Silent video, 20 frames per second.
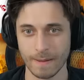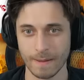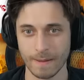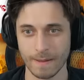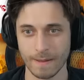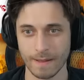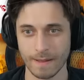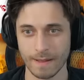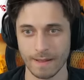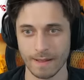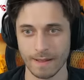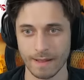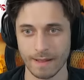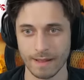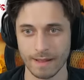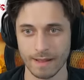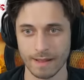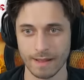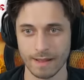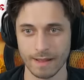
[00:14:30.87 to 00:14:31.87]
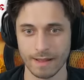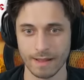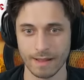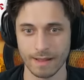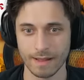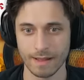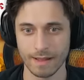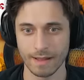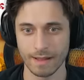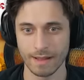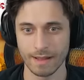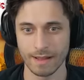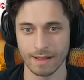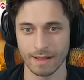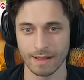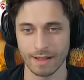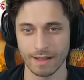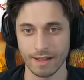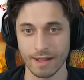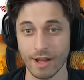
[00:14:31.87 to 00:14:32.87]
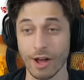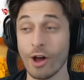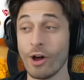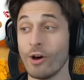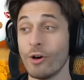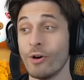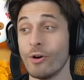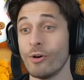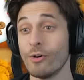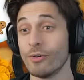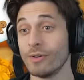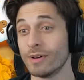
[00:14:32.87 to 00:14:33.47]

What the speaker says: (not speaking)